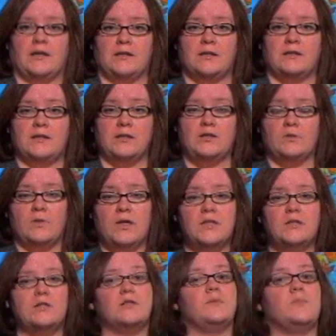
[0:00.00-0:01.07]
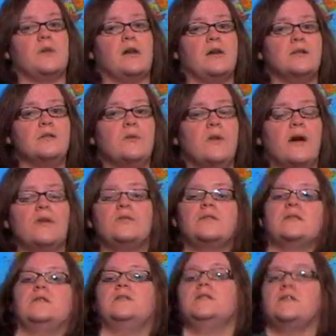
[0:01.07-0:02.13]
situations, but also how to
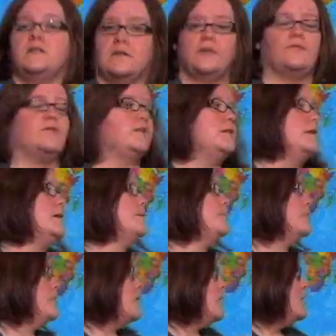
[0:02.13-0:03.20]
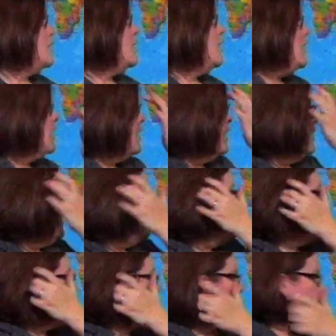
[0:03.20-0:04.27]
listen differently.
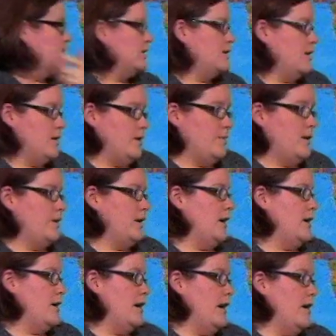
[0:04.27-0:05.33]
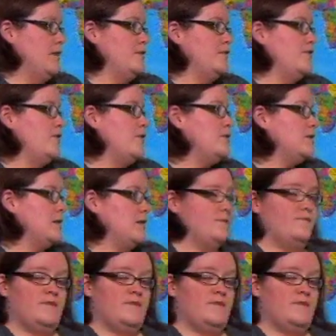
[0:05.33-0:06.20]
So let's talk about allophonic